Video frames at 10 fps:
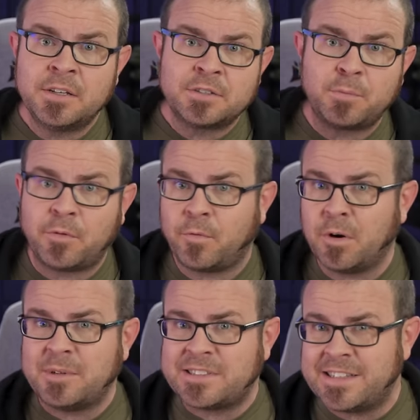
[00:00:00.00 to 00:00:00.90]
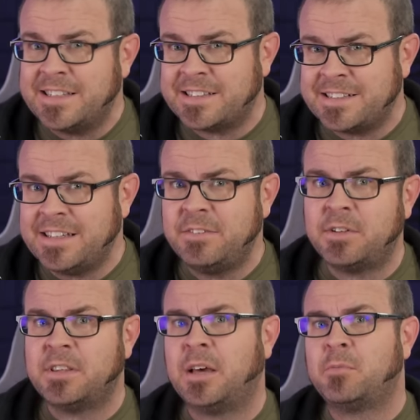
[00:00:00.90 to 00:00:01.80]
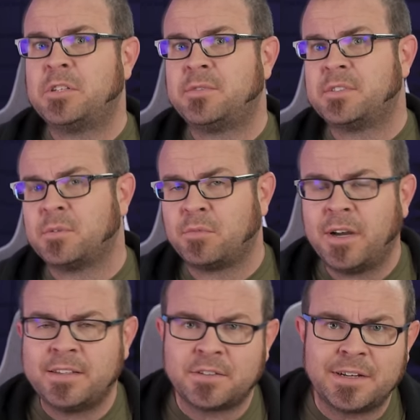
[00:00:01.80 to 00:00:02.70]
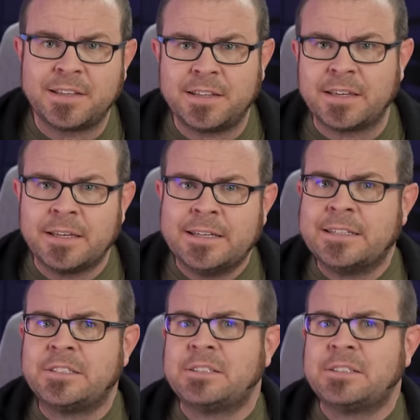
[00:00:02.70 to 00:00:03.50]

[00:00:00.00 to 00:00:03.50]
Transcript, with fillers: so performance isn't even that much of a surprise or anything. It's